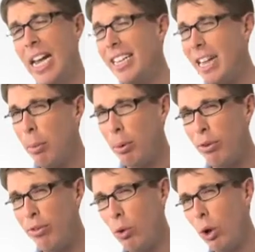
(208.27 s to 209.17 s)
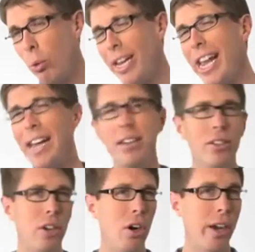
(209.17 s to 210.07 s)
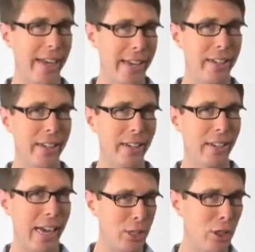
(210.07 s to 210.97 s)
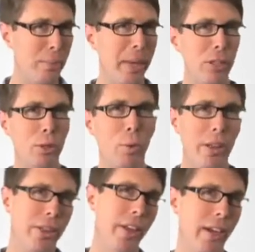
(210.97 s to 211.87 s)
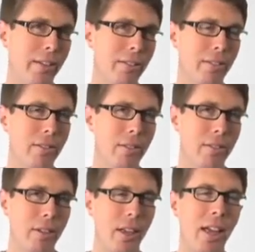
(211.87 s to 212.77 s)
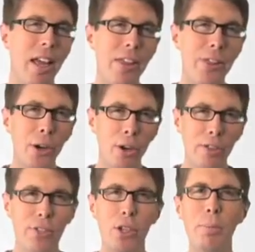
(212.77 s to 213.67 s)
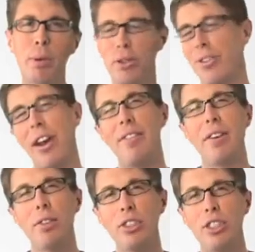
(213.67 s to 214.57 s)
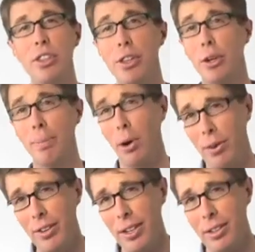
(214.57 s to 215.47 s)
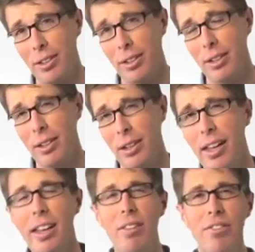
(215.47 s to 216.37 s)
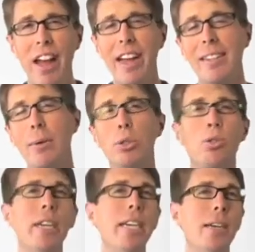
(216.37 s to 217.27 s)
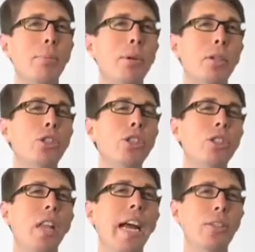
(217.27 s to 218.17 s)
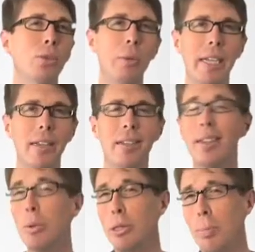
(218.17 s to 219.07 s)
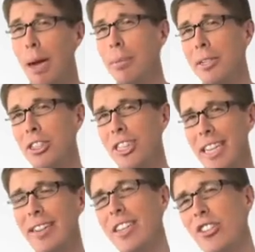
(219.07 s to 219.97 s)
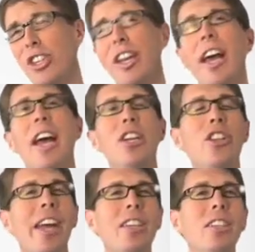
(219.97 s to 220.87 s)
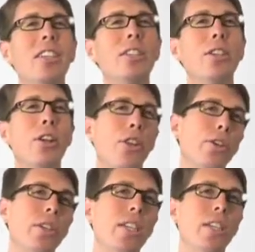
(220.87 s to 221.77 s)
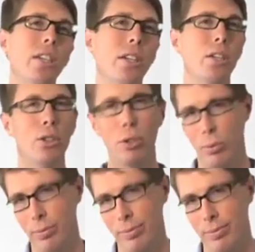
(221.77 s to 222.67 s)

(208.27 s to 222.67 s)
Now, before we end on editing, I should mention one thing. There are few books that I've ever seen that are perfect. In fact, I was reading a book just last week that was published, get this, in 1932.